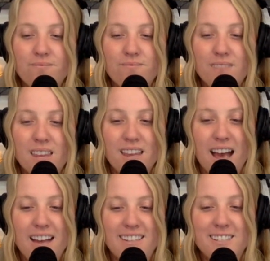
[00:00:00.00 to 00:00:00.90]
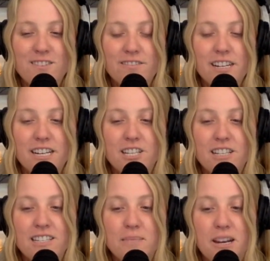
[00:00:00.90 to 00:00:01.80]
yeah, it's so funny
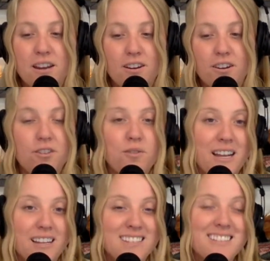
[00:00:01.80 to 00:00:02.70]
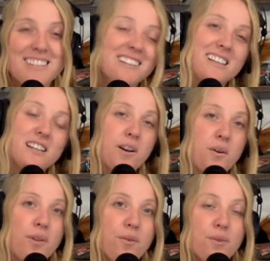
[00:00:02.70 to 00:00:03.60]
just the many earthquakes, you know,
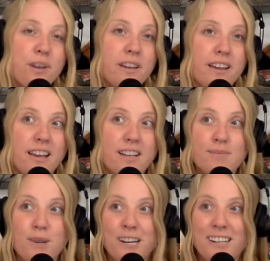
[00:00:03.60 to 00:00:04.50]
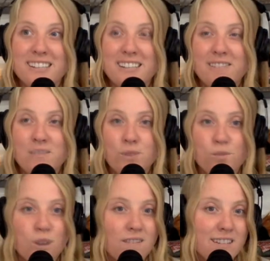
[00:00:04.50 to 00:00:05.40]
that we experience even when
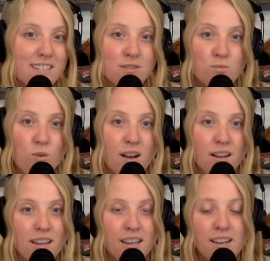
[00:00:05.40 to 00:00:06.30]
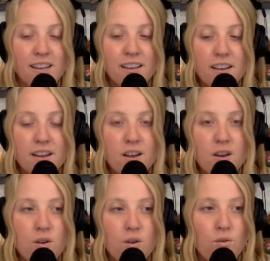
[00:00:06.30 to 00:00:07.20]
one of us is walking
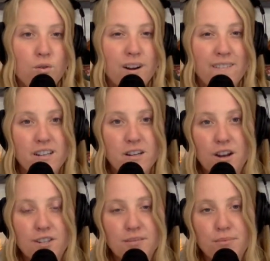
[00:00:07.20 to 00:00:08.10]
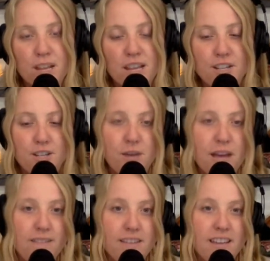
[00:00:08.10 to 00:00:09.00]
or if the dogs are breathing too
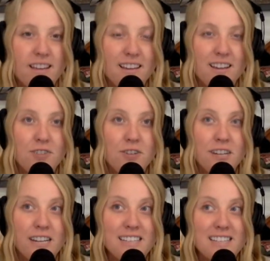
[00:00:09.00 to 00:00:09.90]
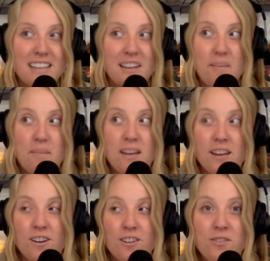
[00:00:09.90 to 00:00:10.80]
heavy, it creates like a mini
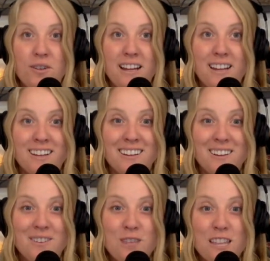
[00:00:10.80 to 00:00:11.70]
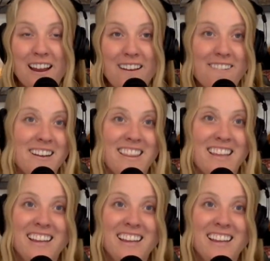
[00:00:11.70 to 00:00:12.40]
earthquake within everything.